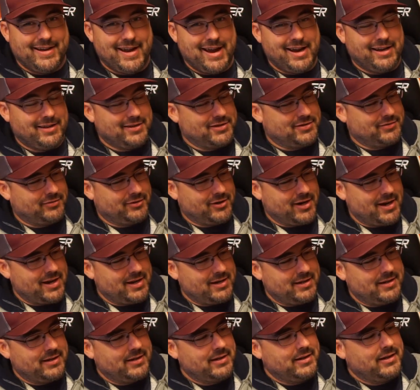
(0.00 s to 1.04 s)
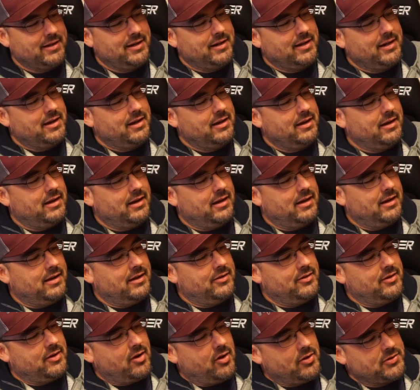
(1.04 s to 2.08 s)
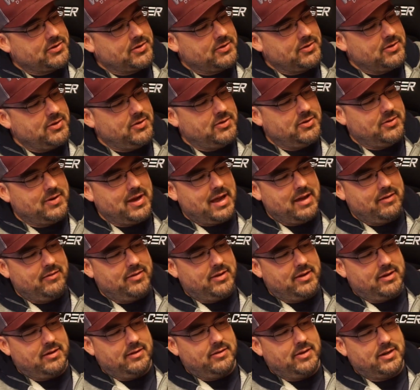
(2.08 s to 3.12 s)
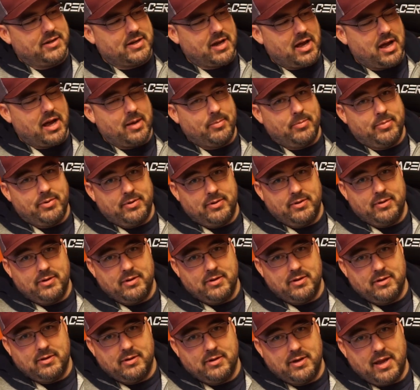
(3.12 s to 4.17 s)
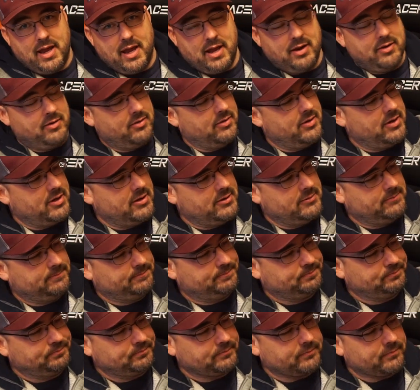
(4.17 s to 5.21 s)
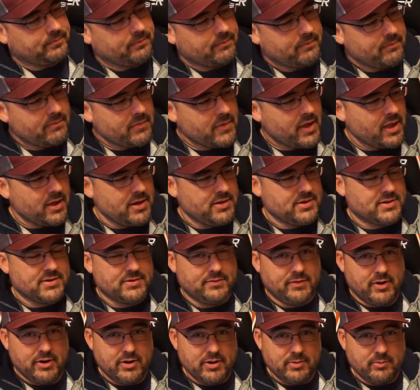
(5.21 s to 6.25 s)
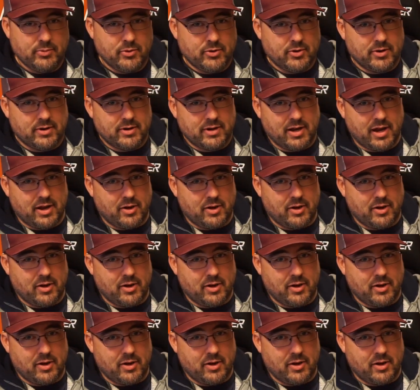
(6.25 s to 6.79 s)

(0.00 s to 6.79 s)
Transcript: Endless variety. Also, you do have the top handle here. This is very important. I